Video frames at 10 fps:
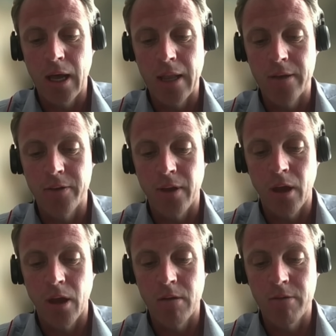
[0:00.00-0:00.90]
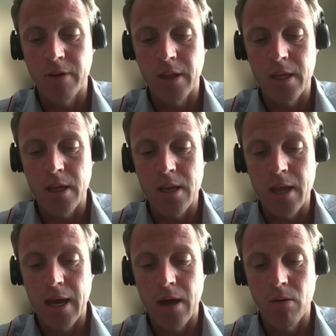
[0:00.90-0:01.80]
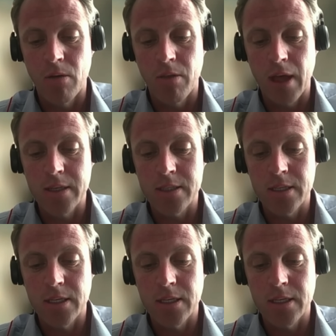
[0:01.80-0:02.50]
And hopefully now that